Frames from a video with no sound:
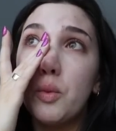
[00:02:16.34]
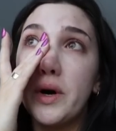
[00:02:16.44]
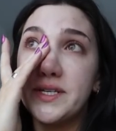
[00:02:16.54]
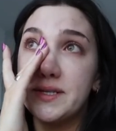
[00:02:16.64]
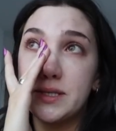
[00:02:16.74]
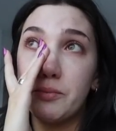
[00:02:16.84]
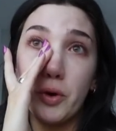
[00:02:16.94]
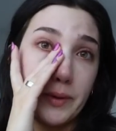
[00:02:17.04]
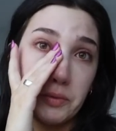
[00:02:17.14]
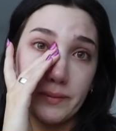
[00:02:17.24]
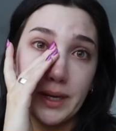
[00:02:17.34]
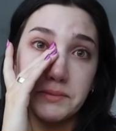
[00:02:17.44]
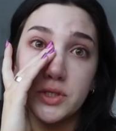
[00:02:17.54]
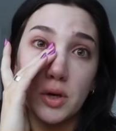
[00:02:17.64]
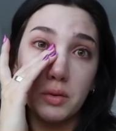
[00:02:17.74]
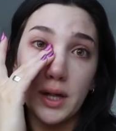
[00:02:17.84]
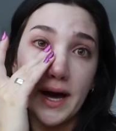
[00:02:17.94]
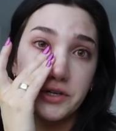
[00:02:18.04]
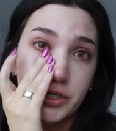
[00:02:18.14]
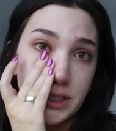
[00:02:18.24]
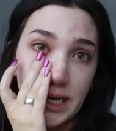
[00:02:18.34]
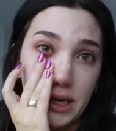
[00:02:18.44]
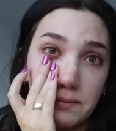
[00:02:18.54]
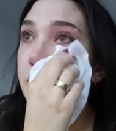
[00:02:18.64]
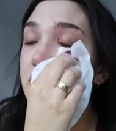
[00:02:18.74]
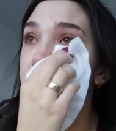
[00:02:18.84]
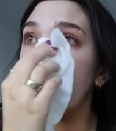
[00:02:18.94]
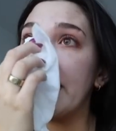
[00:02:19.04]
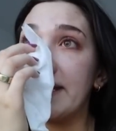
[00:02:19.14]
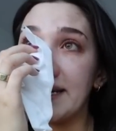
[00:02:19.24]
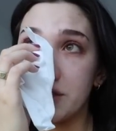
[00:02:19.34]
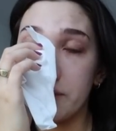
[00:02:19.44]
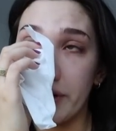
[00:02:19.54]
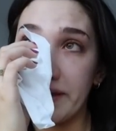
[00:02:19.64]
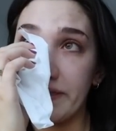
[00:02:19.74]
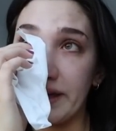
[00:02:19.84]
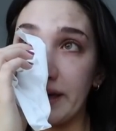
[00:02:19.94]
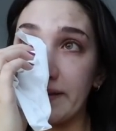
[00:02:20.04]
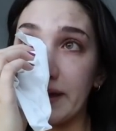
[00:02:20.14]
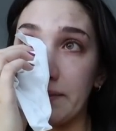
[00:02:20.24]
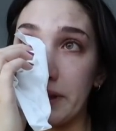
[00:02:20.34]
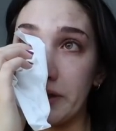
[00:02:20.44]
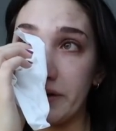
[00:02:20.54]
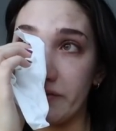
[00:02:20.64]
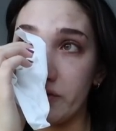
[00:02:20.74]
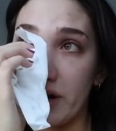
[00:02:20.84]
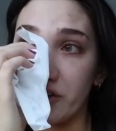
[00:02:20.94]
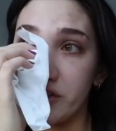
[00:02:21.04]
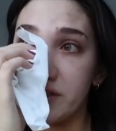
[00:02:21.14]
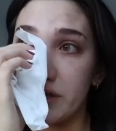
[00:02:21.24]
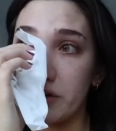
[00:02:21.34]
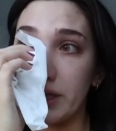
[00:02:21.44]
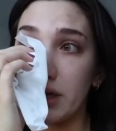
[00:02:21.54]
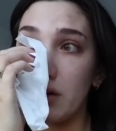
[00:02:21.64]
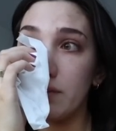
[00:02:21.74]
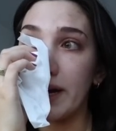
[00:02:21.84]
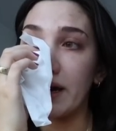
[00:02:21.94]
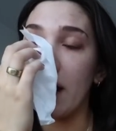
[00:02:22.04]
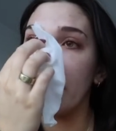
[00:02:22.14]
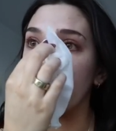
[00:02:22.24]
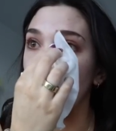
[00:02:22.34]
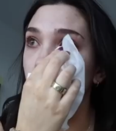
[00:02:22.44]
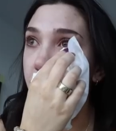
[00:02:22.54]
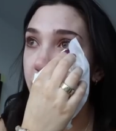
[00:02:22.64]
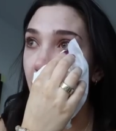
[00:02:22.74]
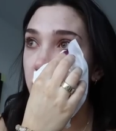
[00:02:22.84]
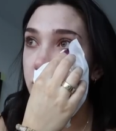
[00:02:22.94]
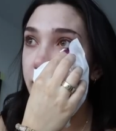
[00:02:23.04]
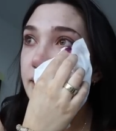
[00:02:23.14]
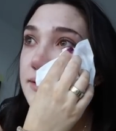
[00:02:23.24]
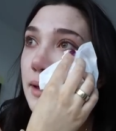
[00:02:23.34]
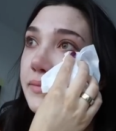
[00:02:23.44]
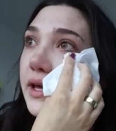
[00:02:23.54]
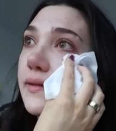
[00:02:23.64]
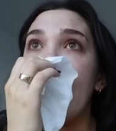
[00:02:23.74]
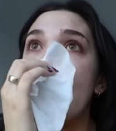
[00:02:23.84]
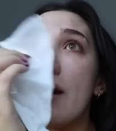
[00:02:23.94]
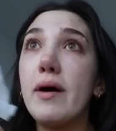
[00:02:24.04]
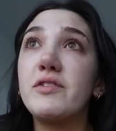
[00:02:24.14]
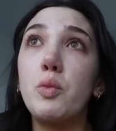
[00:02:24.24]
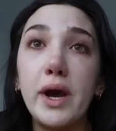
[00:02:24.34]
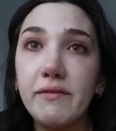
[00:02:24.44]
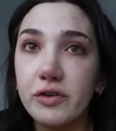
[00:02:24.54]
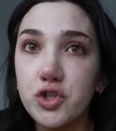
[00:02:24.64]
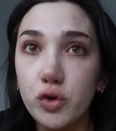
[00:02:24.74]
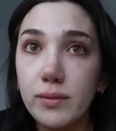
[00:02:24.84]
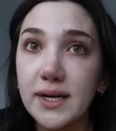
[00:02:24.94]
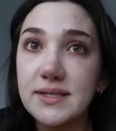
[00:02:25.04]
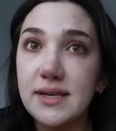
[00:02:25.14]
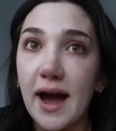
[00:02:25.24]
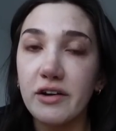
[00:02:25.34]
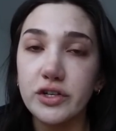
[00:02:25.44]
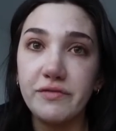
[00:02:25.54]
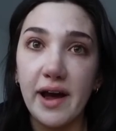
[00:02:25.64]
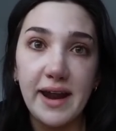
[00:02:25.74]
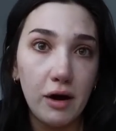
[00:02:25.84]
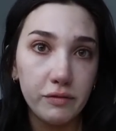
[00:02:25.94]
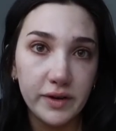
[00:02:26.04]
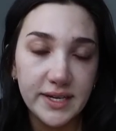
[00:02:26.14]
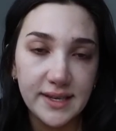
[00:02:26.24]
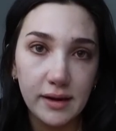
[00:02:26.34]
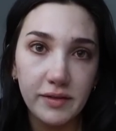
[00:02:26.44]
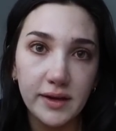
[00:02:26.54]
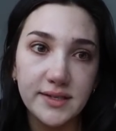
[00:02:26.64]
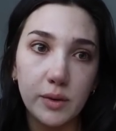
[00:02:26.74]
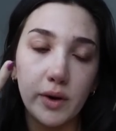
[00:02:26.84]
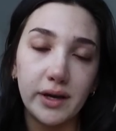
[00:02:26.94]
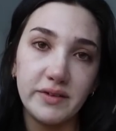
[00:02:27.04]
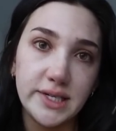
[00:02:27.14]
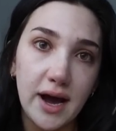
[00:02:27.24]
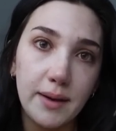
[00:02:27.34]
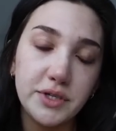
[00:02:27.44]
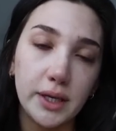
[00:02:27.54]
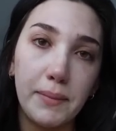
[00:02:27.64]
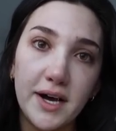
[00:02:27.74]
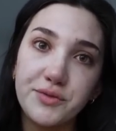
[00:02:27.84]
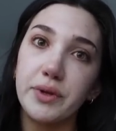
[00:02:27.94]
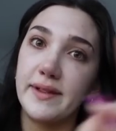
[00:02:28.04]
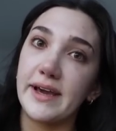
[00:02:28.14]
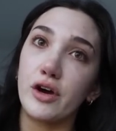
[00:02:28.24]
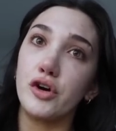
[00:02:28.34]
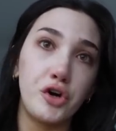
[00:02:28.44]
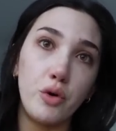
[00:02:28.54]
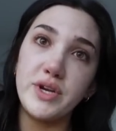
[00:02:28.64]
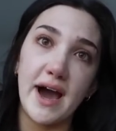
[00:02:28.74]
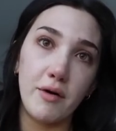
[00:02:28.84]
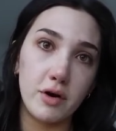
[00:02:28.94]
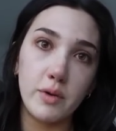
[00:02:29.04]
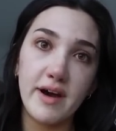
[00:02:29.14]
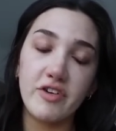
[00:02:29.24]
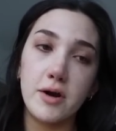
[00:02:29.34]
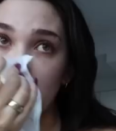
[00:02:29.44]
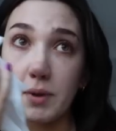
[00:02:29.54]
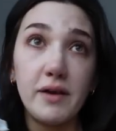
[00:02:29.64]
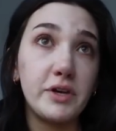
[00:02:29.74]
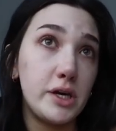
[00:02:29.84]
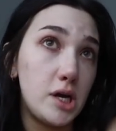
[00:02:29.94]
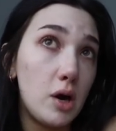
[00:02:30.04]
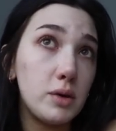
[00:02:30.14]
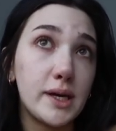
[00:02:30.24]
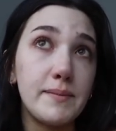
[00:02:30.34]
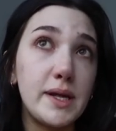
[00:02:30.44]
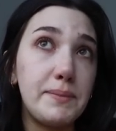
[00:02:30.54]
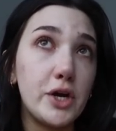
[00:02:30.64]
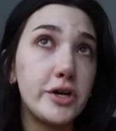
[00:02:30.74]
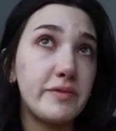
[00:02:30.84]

went to this appointment with me. I'm so glad she did. But it just like, it gets your brain thinking in like a million different directions and you're like, oh my God, like what if it actually is something? Like, and now I have to wait for 2 months to actually find out if it is anything because they want to give it time to like possibly like go down or whatever. So I'm not even gonna know, like I'm in a period